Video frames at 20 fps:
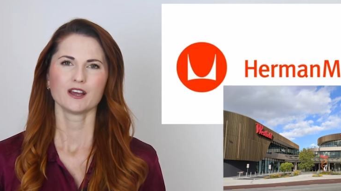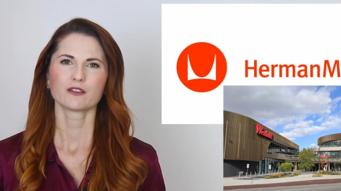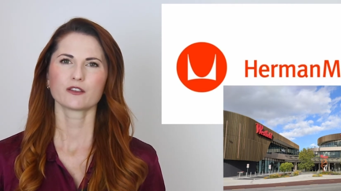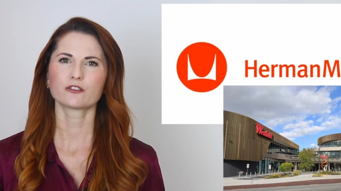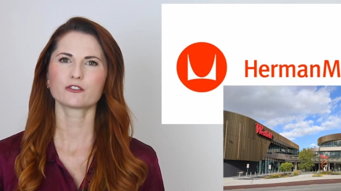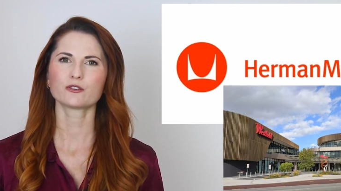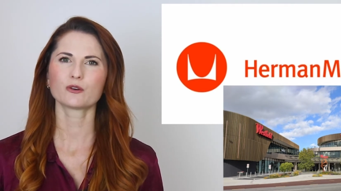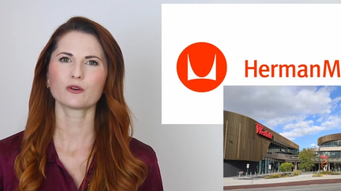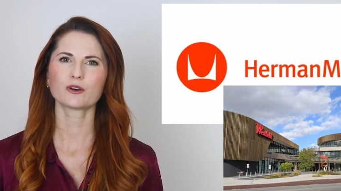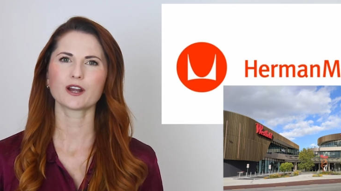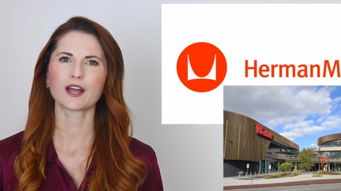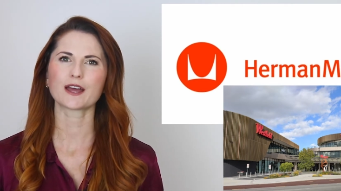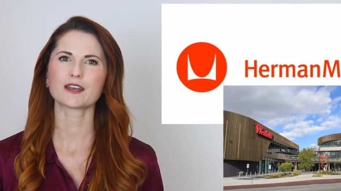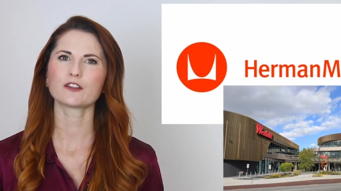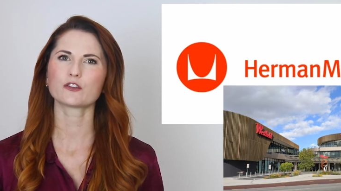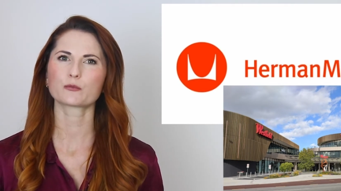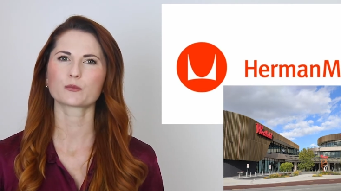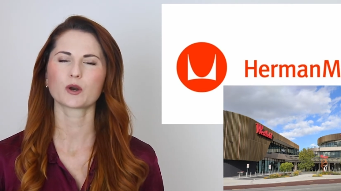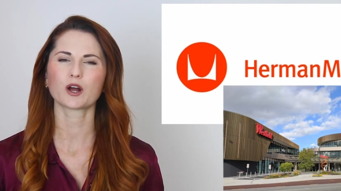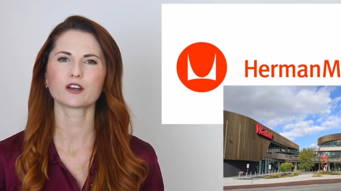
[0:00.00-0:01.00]
The store and
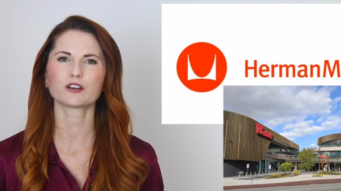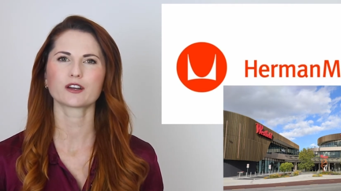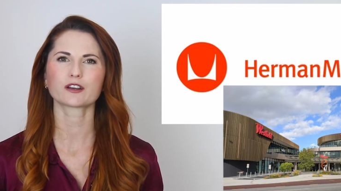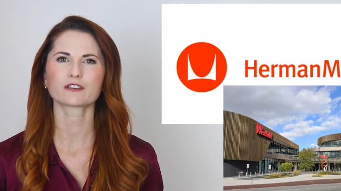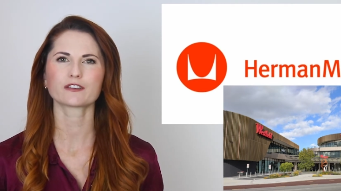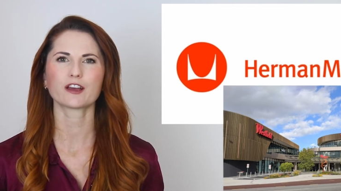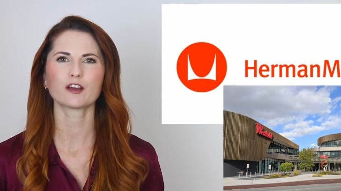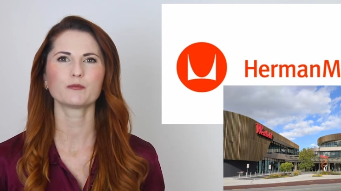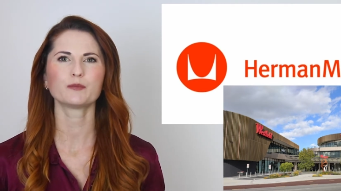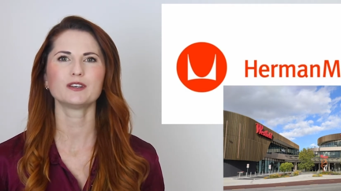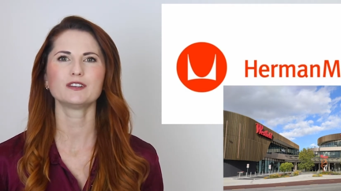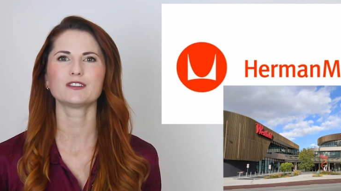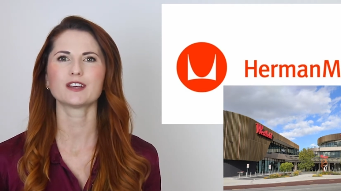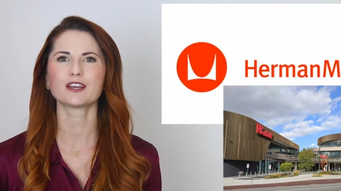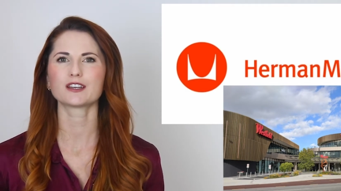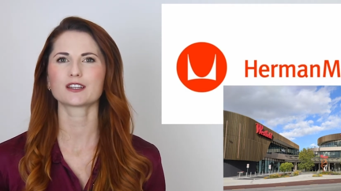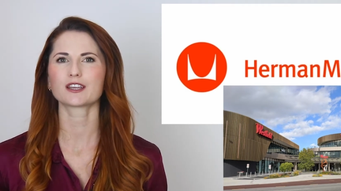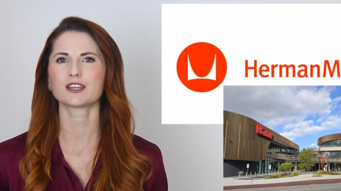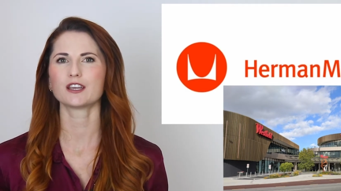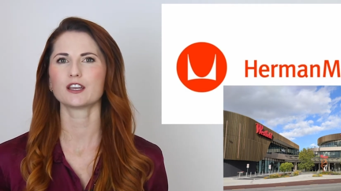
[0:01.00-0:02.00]
its products have been
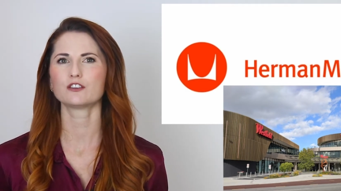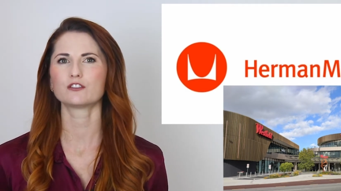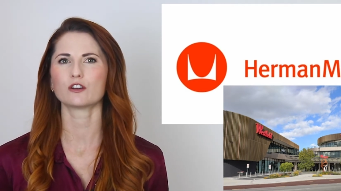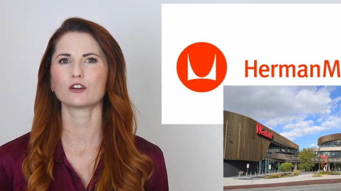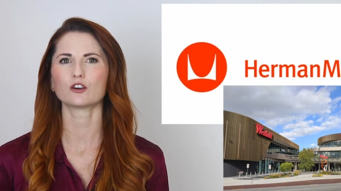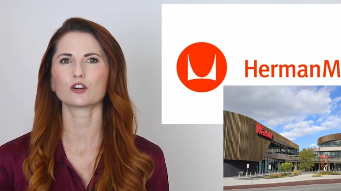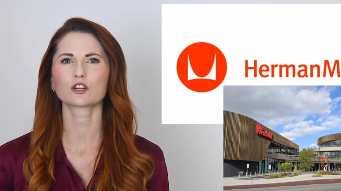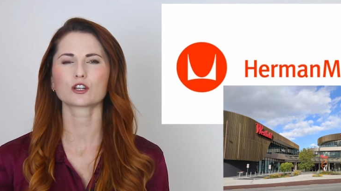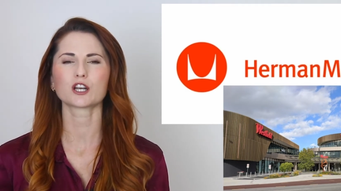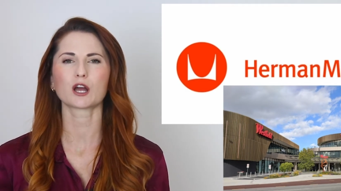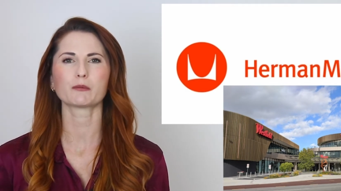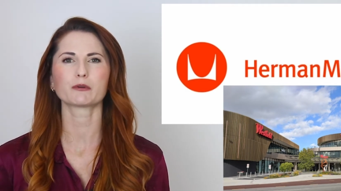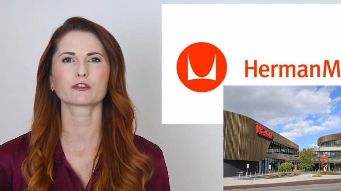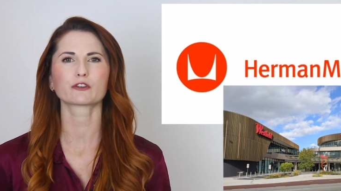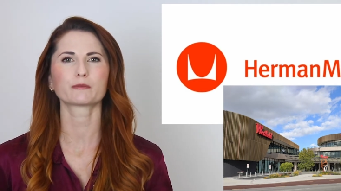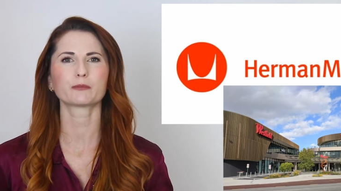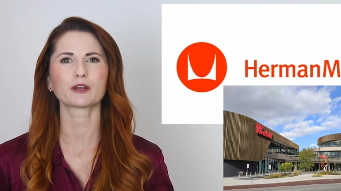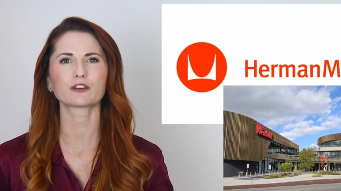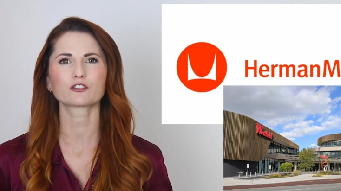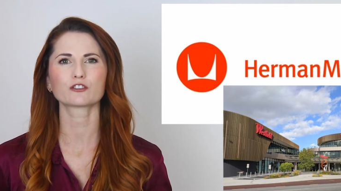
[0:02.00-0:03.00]
dedicated to ergonomic
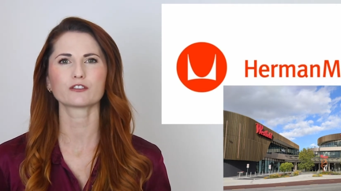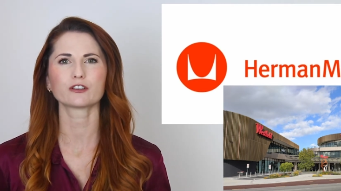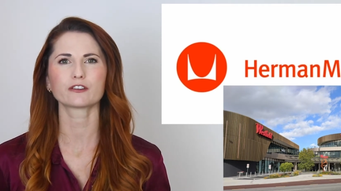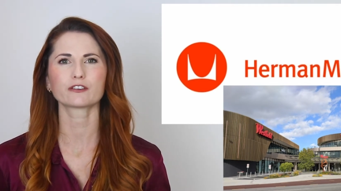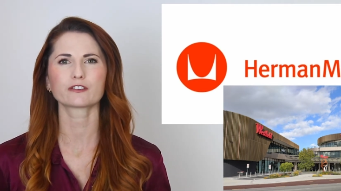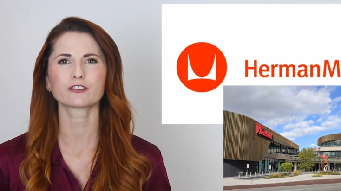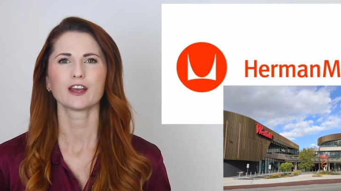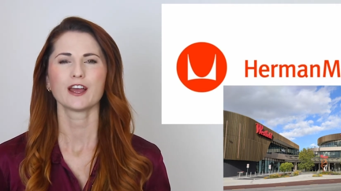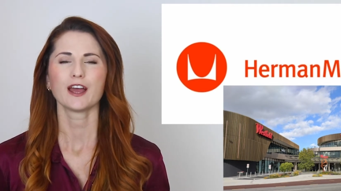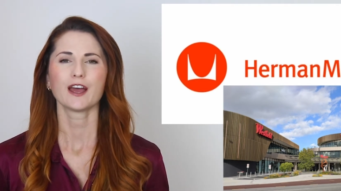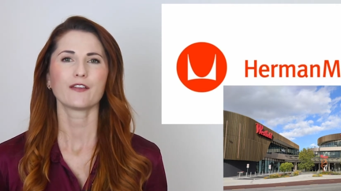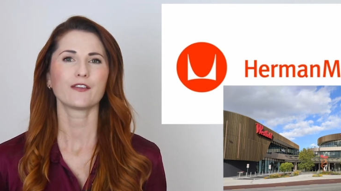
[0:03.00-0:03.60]
specialists,